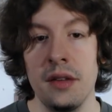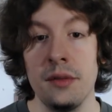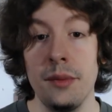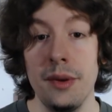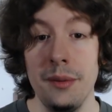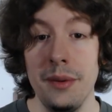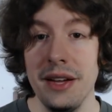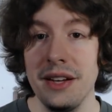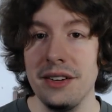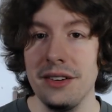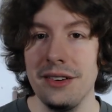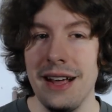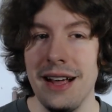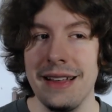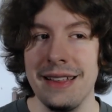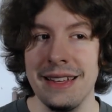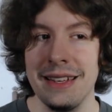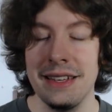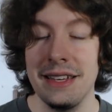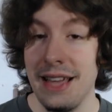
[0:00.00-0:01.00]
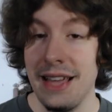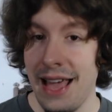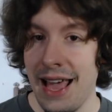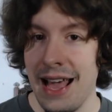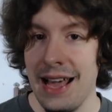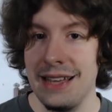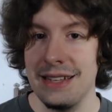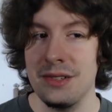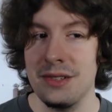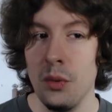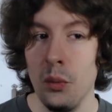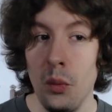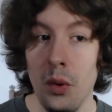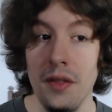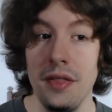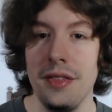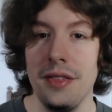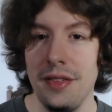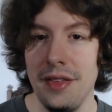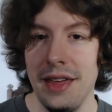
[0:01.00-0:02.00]
And Wind Waker, I think, has
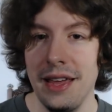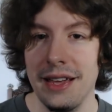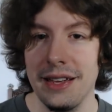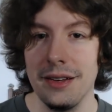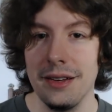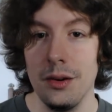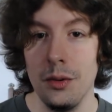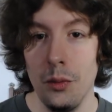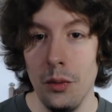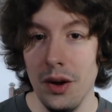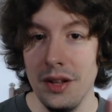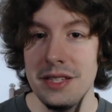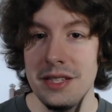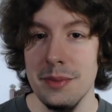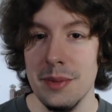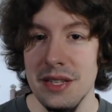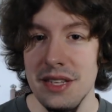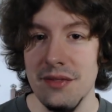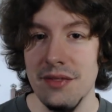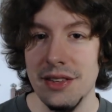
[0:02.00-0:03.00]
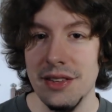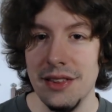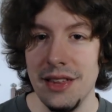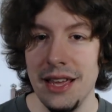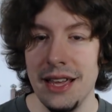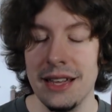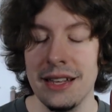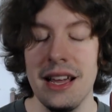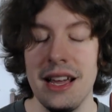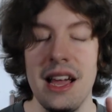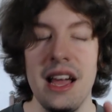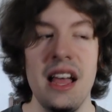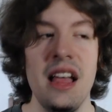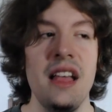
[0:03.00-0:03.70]
one thing, one specific thing,